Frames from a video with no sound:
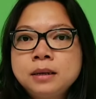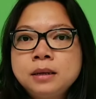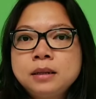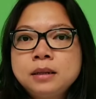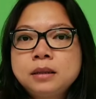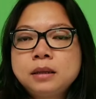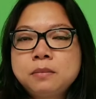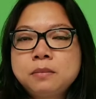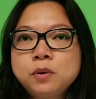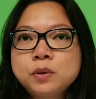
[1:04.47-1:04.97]

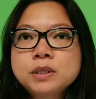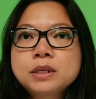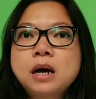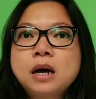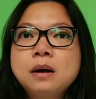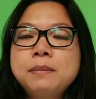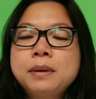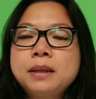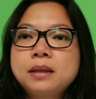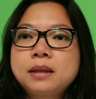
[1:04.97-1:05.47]
The most
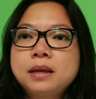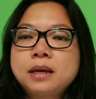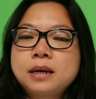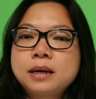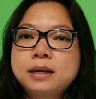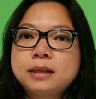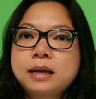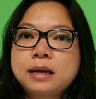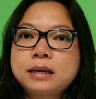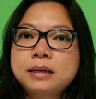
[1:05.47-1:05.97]
common thing
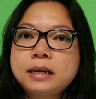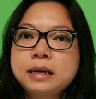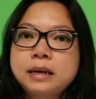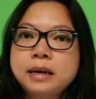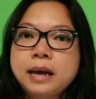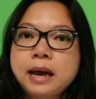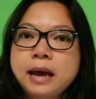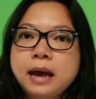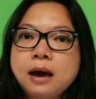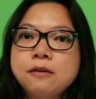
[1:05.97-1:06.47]
that they
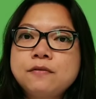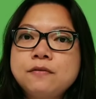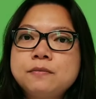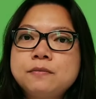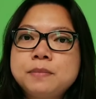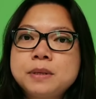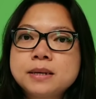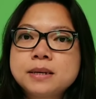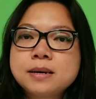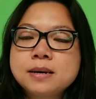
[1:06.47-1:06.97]
have is
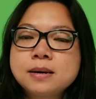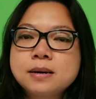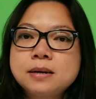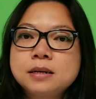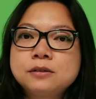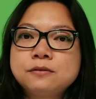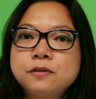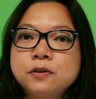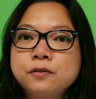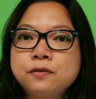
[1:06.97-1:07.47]
because
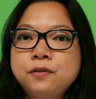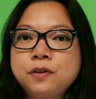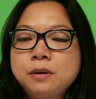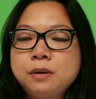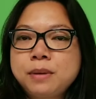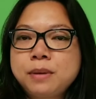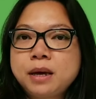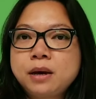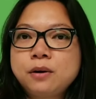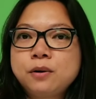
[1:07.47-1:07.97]
for
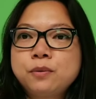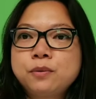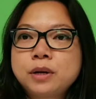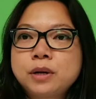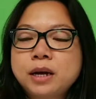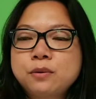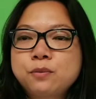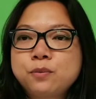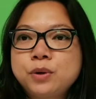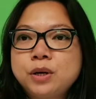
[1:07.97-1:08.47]
female
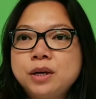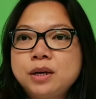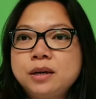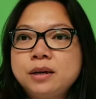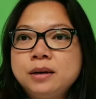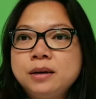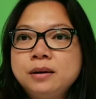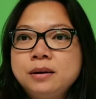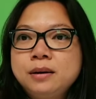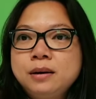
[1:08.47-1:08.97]
that we
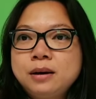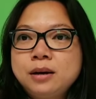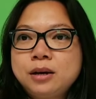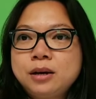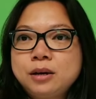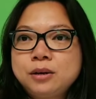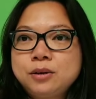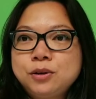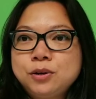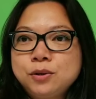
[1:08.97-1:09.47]

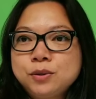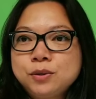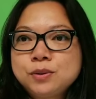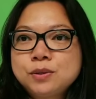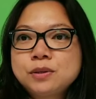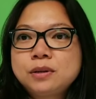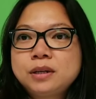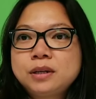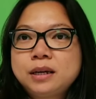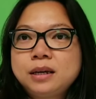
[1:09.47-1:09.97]
uh,
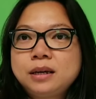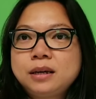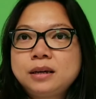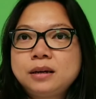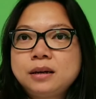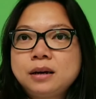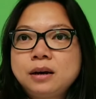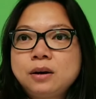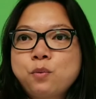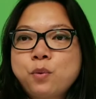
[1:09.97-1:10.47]

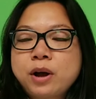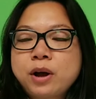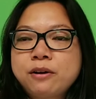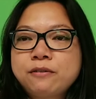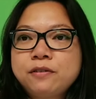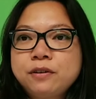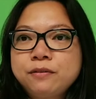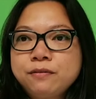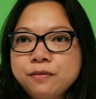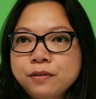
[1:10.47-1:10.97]
usually uh, wear
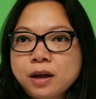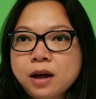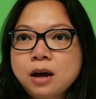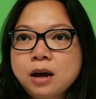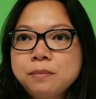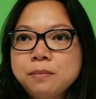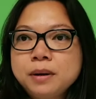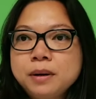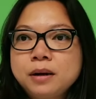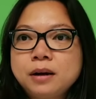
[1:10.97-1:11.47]
flip
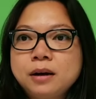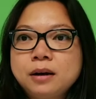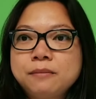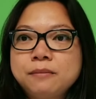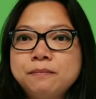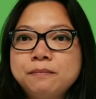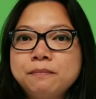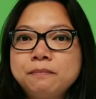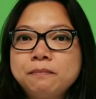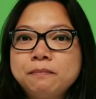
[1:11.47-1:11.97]
flop,
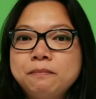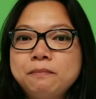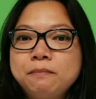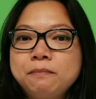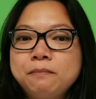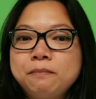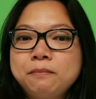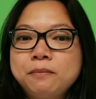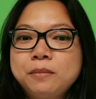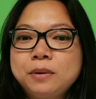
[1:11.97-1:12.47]
um,
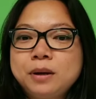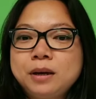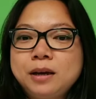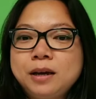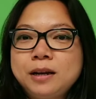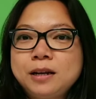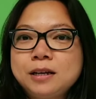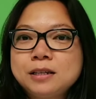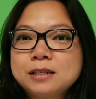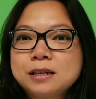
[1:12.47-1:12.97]

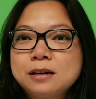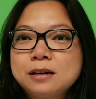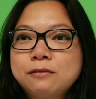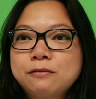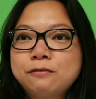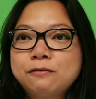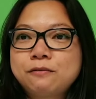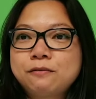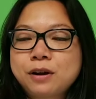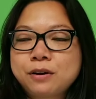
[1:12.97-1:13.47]
and it's uh,
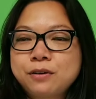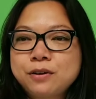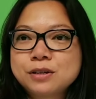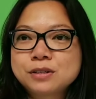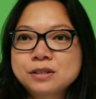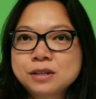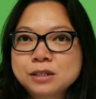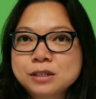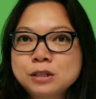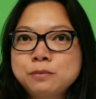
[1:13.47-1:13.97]
very
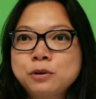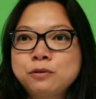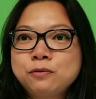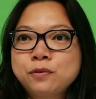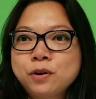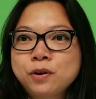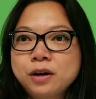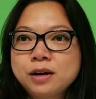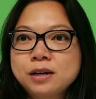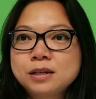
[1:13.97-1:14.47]
accessible
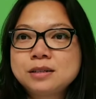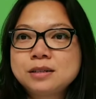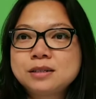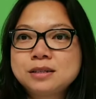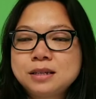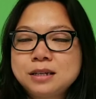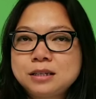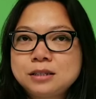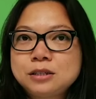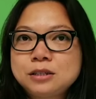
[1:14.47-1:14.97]
for us. It's
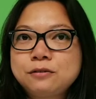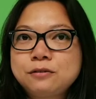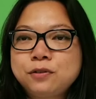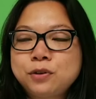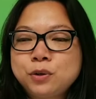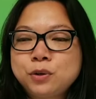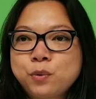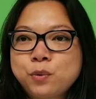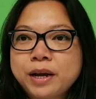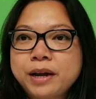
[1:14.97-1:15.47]
easy
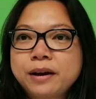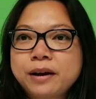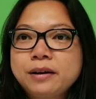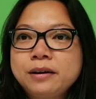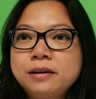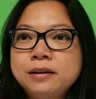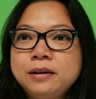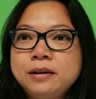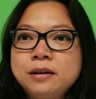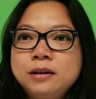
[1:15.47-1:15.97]
footwear
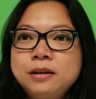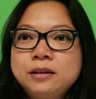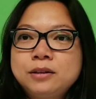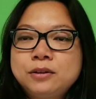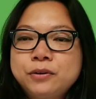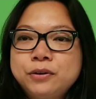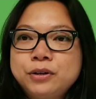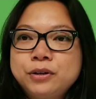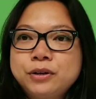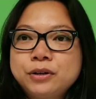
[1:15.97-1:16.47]

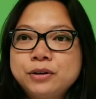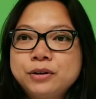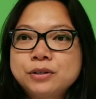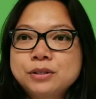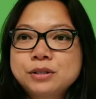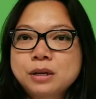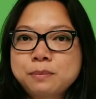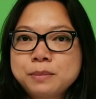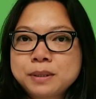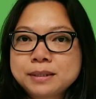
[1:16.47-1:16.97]
during the
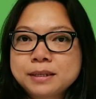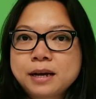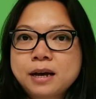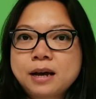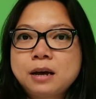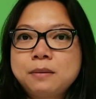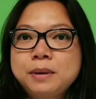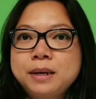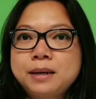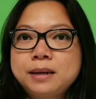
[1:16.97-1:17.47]

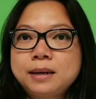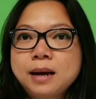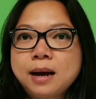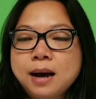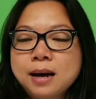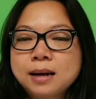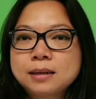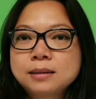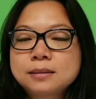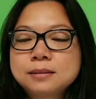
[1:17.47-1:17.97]
summertime and
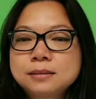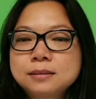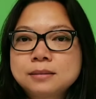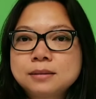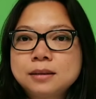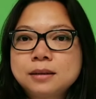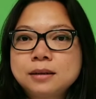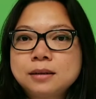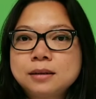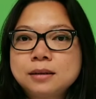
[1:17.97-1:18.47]
hot
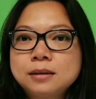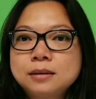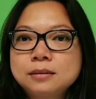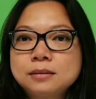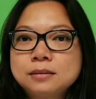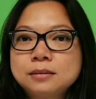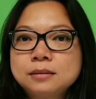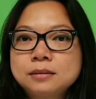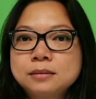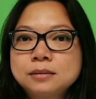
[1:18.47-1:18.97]
um,
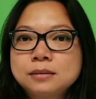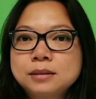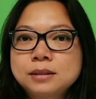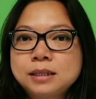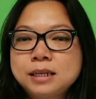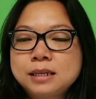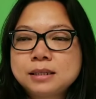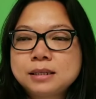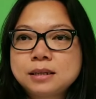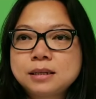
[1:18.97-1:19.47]

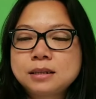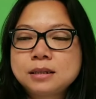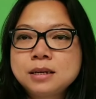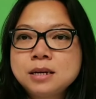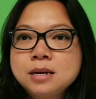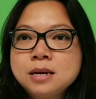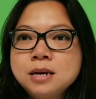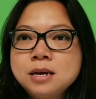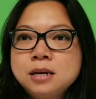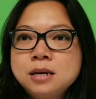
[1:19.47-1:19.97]
season.
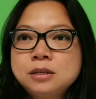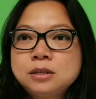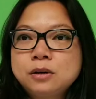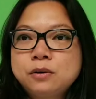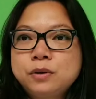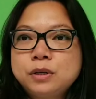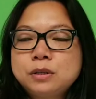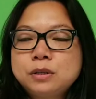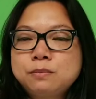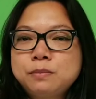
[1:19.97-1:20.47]

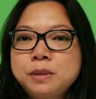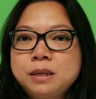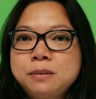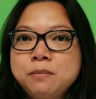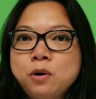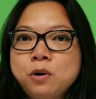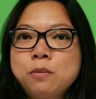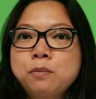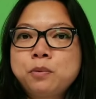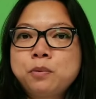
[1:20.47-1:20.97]
So it's be
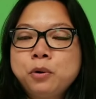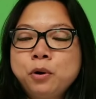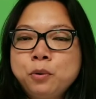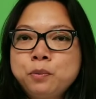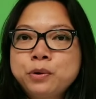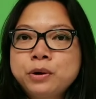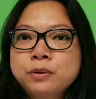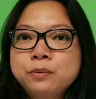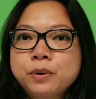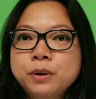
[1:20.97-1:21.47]
more
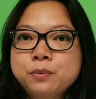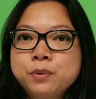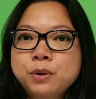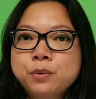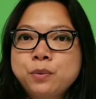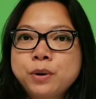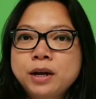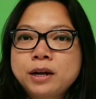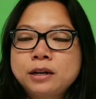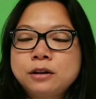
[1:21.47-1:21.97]
appropriate when we
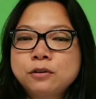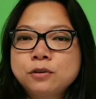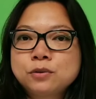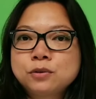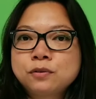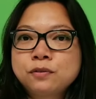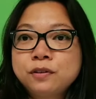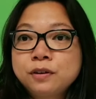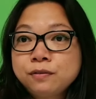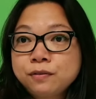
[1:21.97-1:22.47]
wear
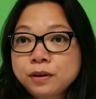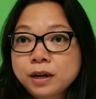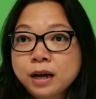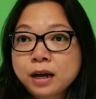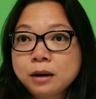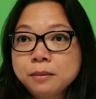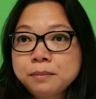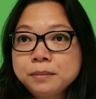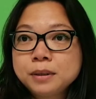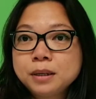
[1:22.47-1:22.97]
those flip
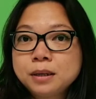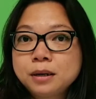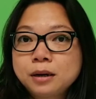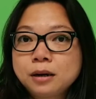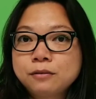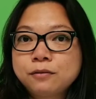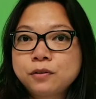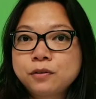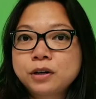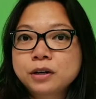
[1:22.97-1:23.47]
flop uh,
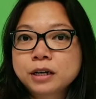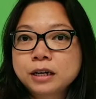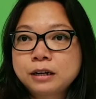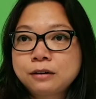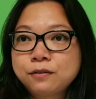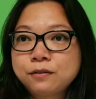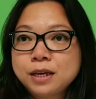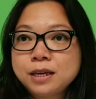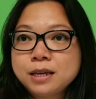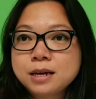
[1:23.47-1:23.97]
for the
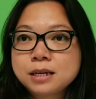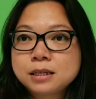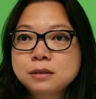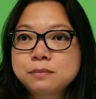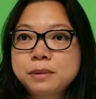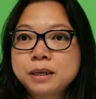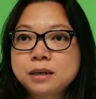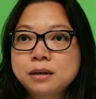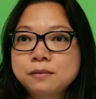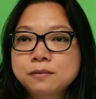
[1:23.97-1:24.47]
convenience.
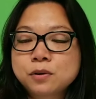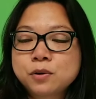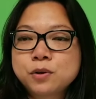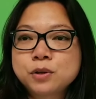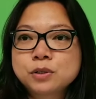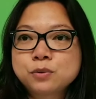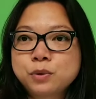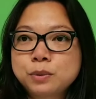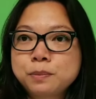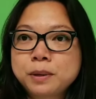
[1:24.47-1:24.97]
But of
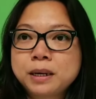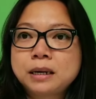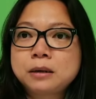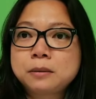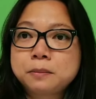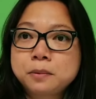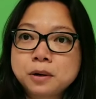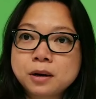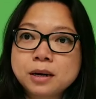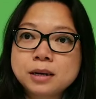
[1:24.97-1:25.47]
course, we pay the
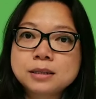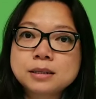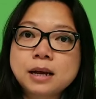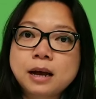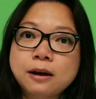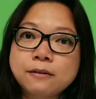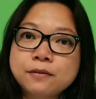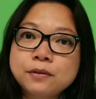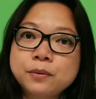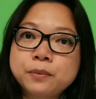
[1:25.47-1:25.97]
price
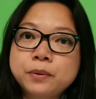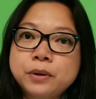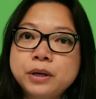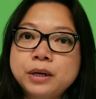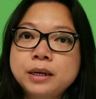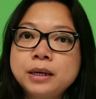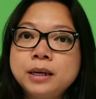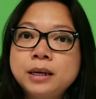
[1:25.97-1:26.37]
afterward